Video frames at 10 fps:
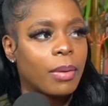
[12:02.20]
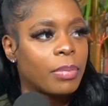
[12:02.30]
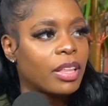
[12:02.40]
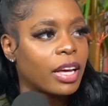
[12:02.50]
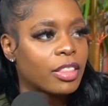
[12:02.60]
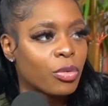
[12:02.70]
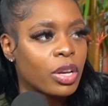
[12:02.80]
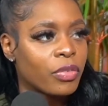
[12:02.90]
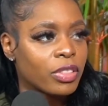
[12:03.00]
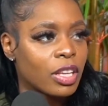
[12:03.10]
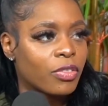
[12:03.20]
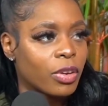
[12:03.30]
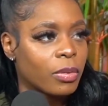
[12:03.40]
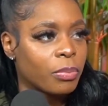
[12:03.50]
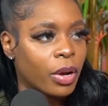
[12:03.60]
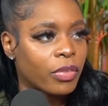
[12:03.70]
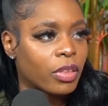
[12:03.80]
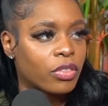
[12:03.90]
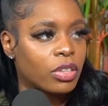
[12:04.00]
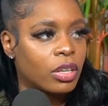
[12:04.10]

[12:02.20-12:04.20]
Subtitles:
be like 3 different things for breakfast, lunch, and dinner.